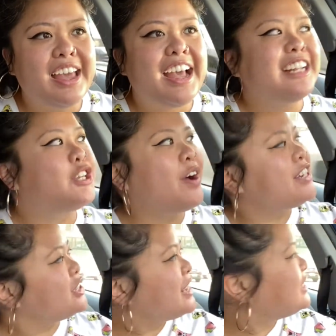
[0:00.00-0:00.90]
And so I
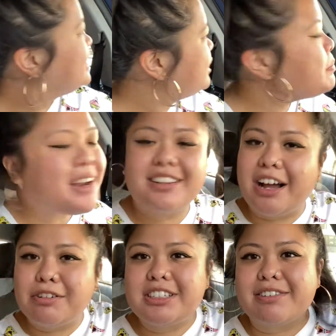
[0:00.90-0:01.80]
just exited the parking lot,
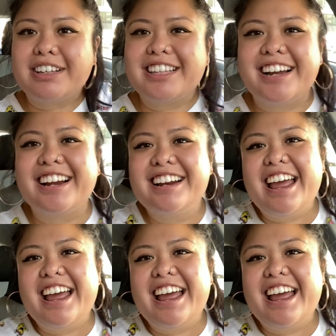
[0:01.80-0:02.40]
which is like right there.